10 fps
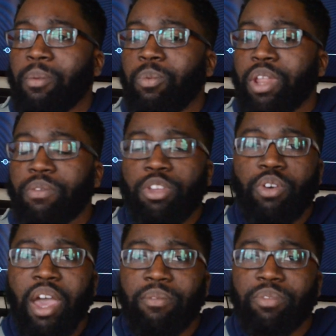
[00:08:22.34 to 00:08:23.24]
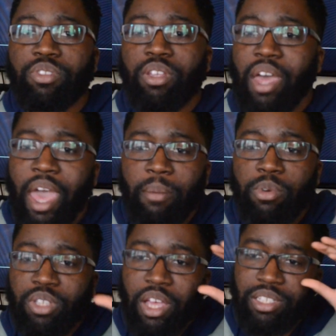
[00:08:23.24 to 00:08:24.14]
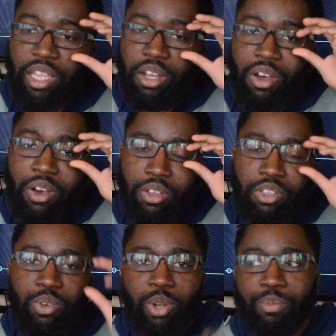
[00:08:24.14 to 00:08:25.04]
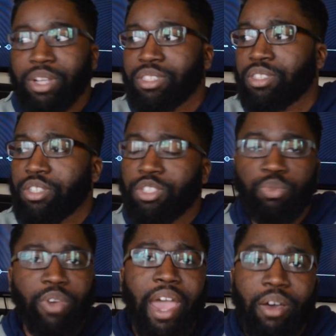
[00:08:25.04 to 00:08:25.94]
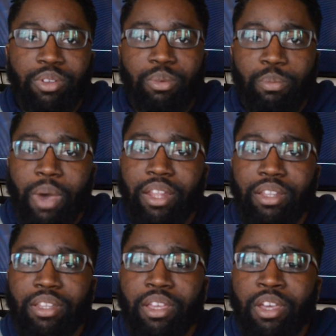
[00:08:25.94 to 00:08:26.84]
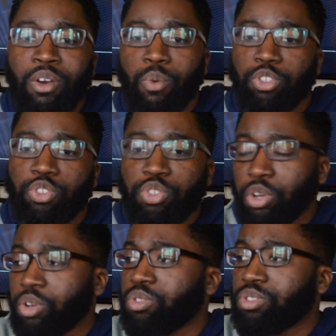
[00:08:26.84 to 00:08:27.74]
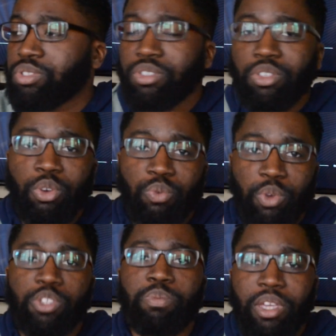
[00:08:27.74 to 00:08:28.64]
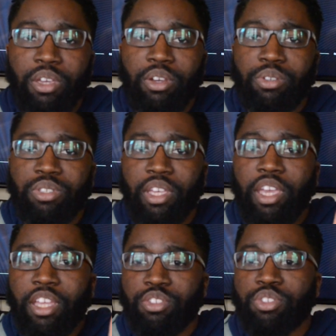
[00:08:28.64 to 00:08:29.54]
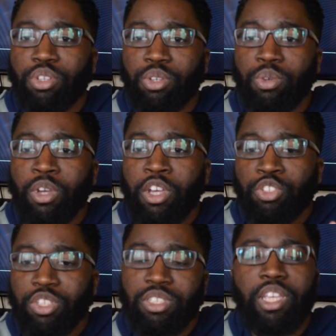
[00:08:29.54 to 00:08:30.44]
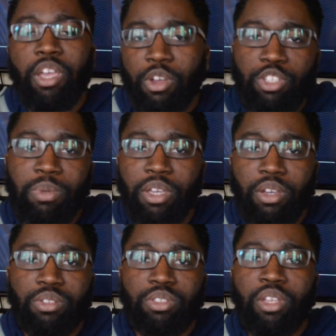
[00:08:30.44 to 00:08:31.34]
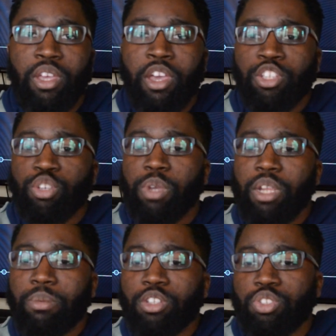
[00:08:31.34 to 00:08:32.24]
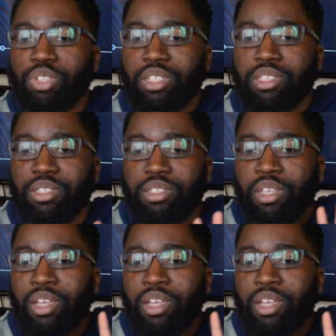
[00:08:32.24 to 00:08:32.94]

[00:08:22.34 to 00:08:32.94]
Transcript: whenever you don't have Atmos content at all, you're going to press the surround button, which turns your rear speakers into just stereo speakers. So pretty much just